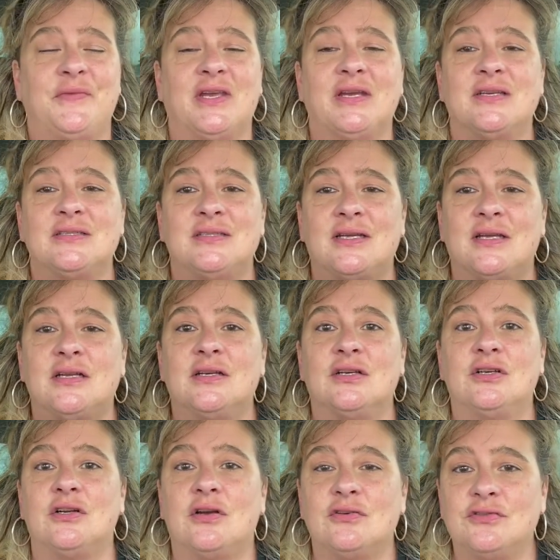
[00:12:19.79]
Like I said, it
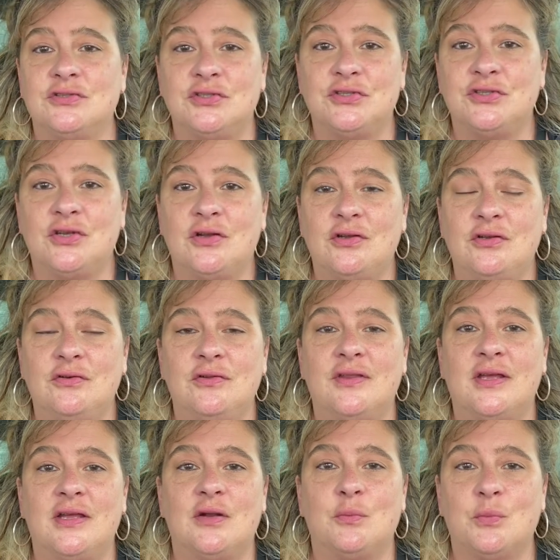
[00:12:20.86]
goes to show you
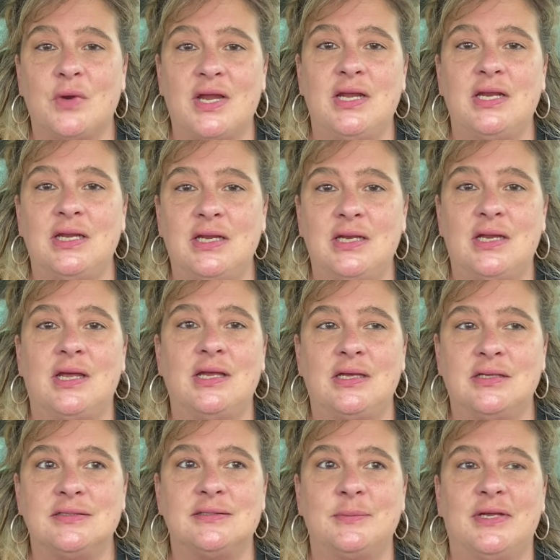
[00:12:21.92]
that rainy
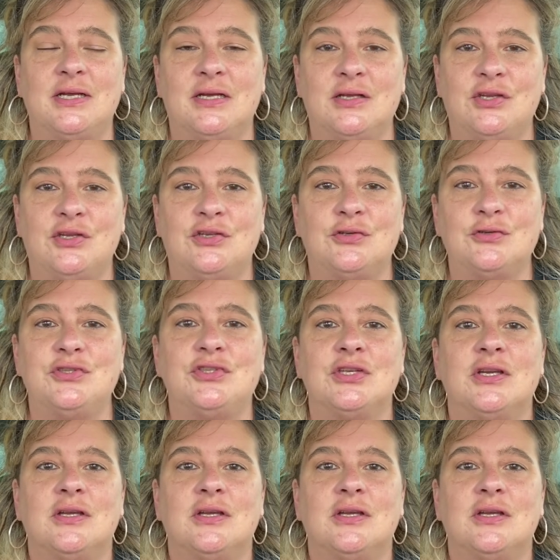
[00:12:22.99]
days make a huge